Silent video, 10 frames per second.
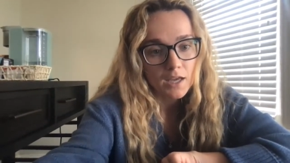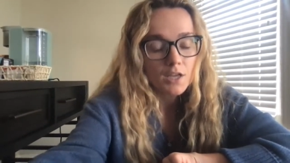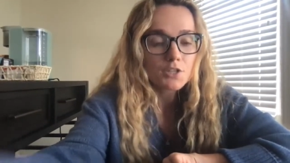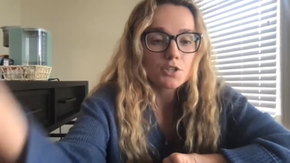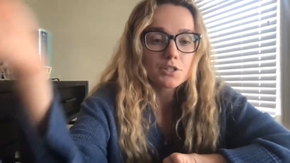
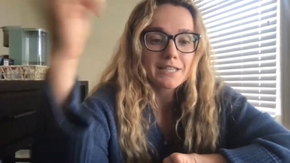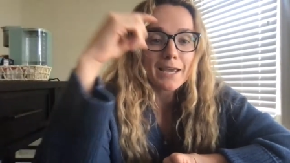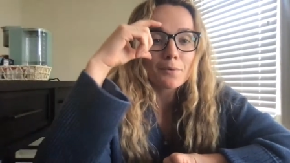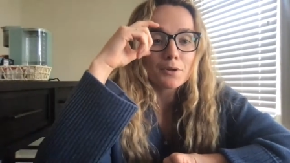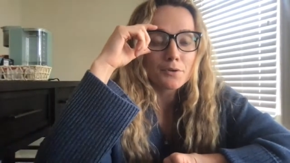to take
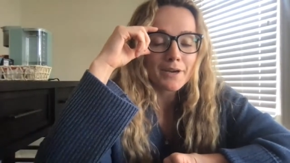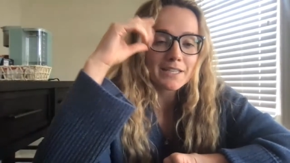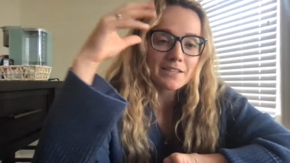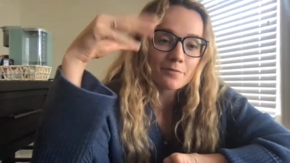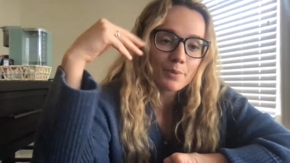what you guys
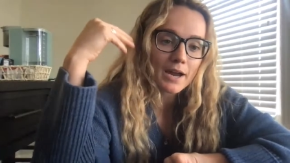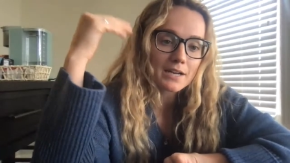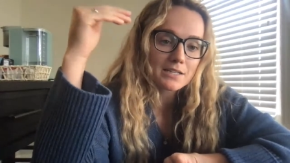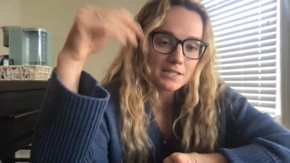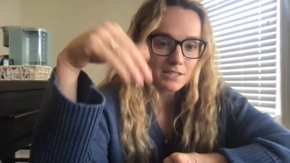have
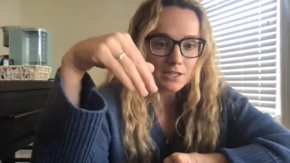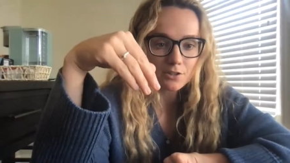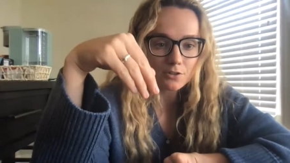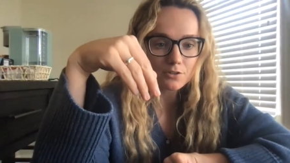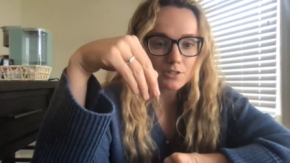practiced and
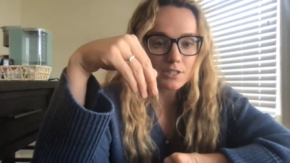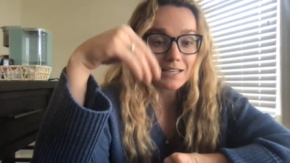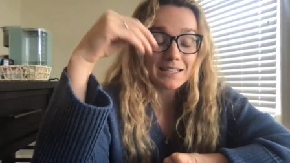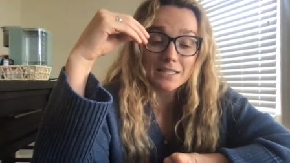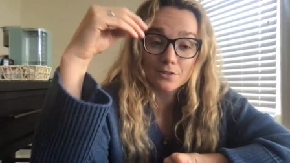learned
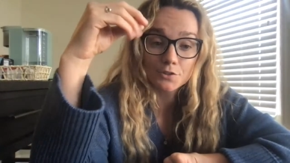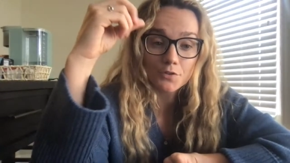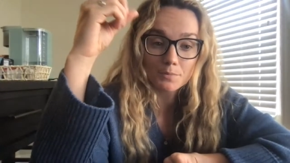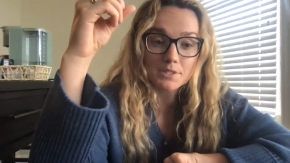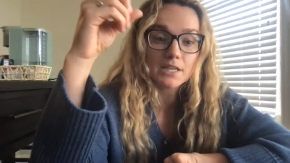and healed
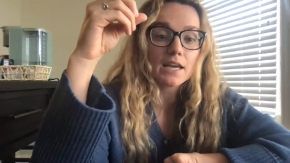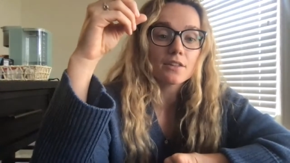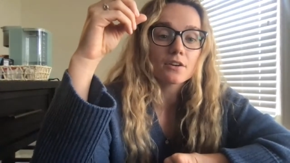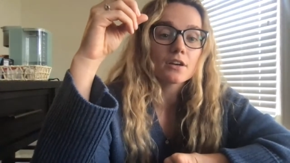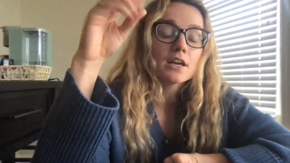from
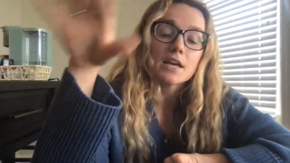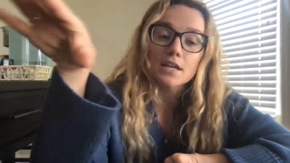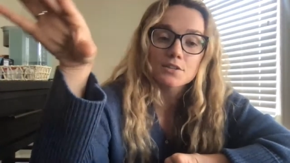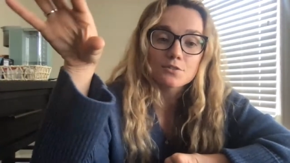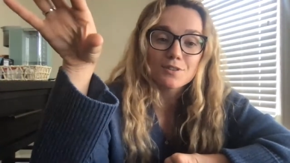together
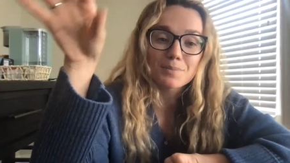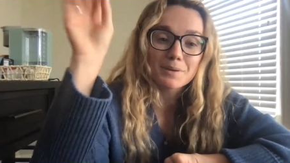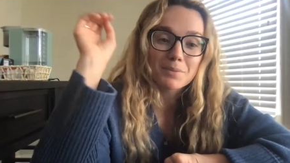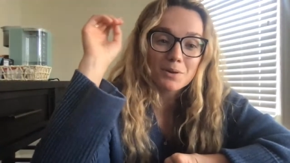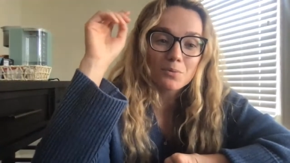into the big,
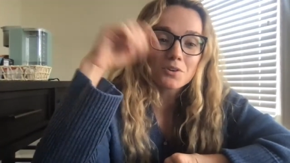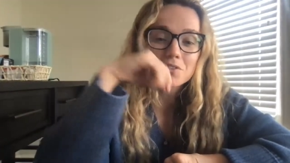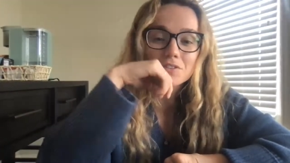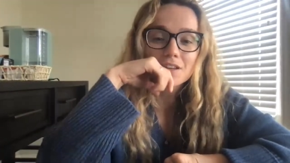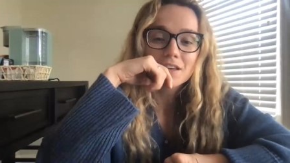big world.